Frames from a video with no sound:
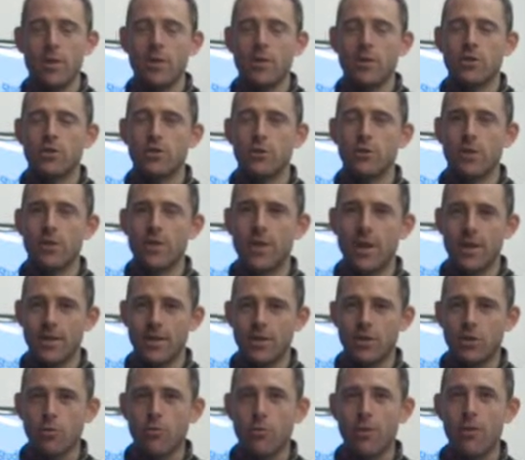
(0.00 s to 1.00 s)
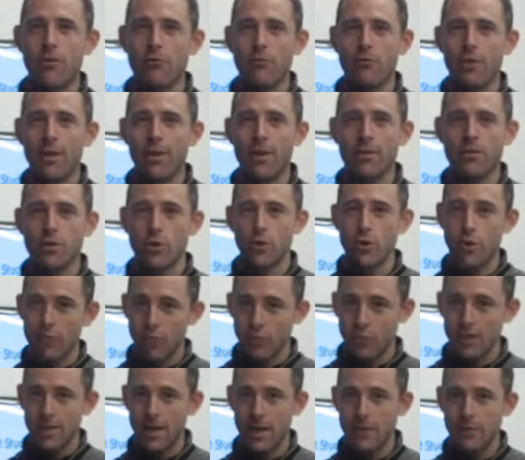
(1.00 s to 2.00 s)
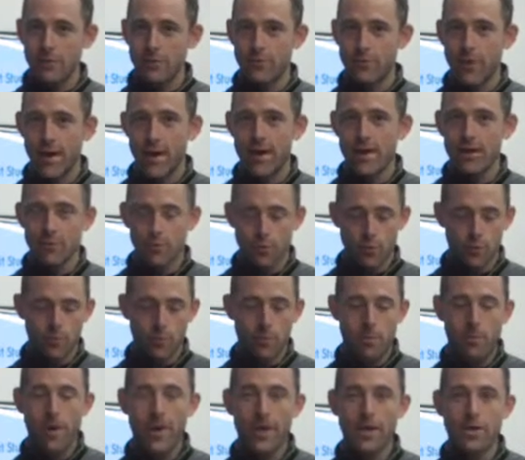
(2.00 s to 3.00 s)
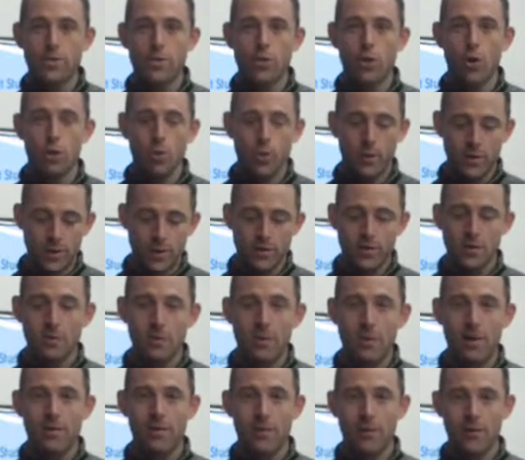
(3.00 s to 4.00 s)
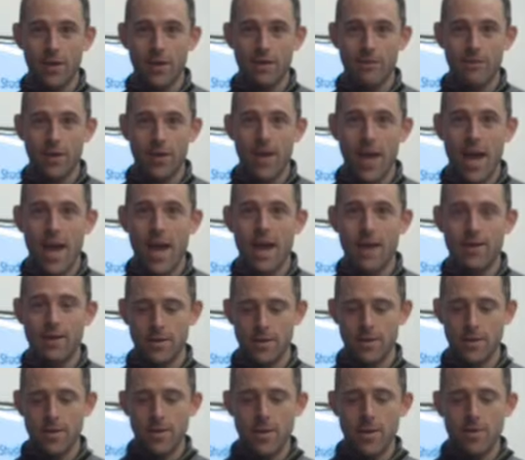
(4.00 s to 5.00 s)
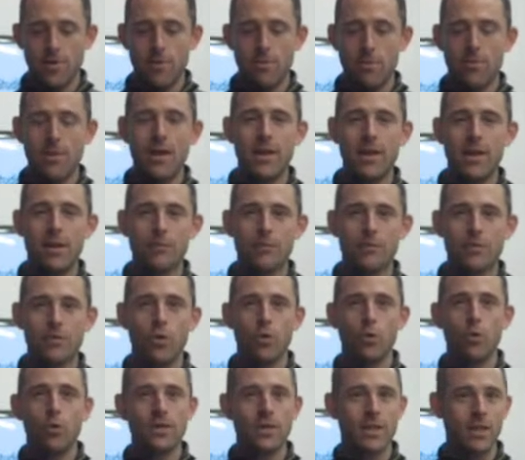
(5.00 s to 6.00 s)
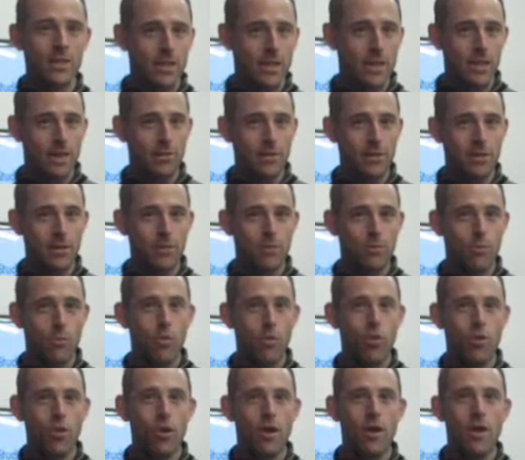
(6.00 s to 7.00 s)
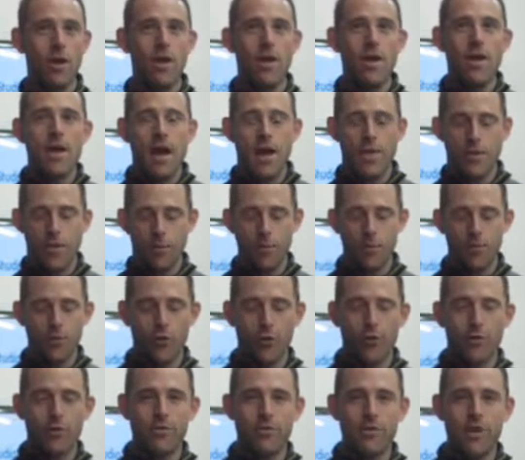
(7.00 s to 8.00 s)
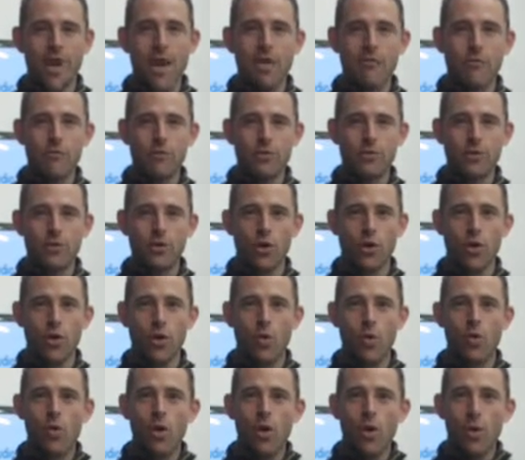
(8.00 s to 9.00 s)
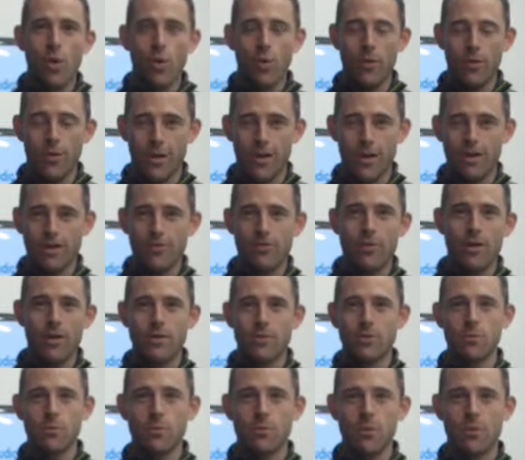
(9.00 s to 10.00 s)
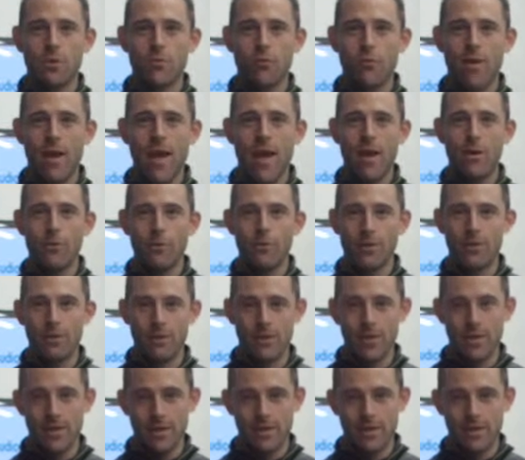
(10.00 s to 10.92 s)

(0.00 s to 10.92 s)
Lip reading: So in summary, really, there's only three types of irons. You've got the big sole, which is the big forgiving head, the medium sole, which gets a little bit smaller, and then we've got the narrow sole, where the interaction with the ground has